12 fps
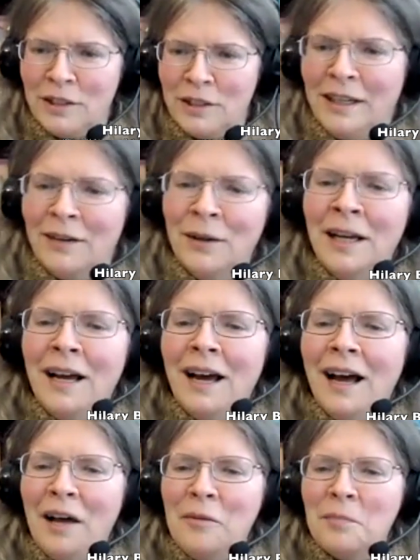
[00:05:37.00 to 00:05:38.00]
There you go.
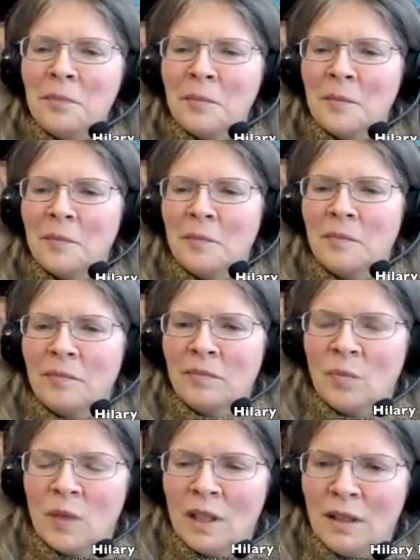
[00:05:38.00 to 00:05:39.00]
Um,
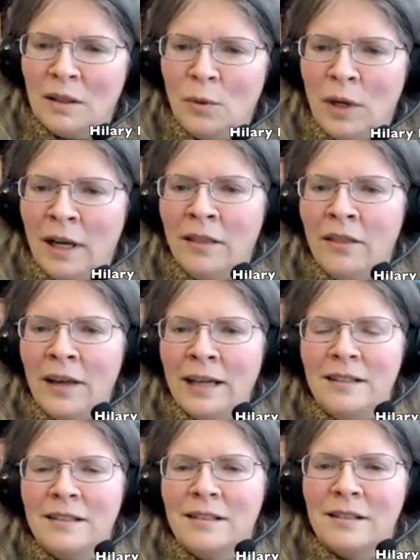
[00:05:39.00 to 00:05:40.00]
and that
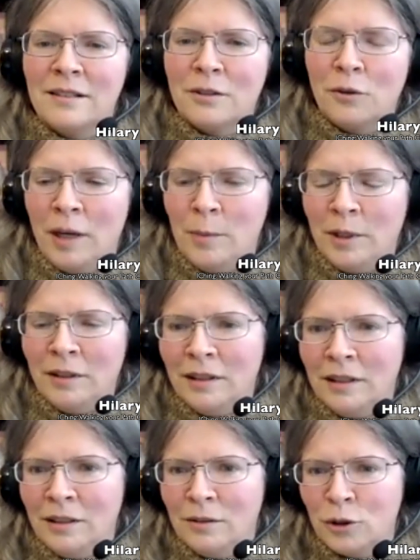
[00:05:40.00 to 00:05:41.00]
is describing
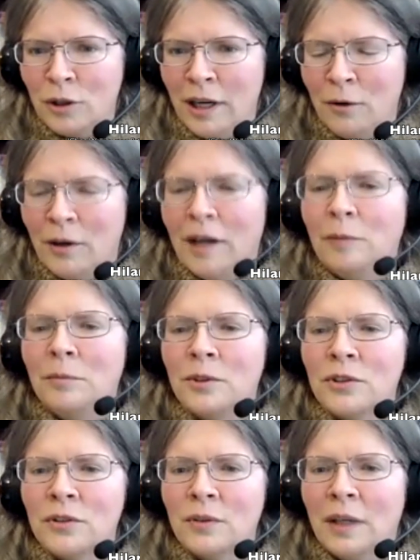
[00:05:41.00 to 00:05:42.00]
the trigrams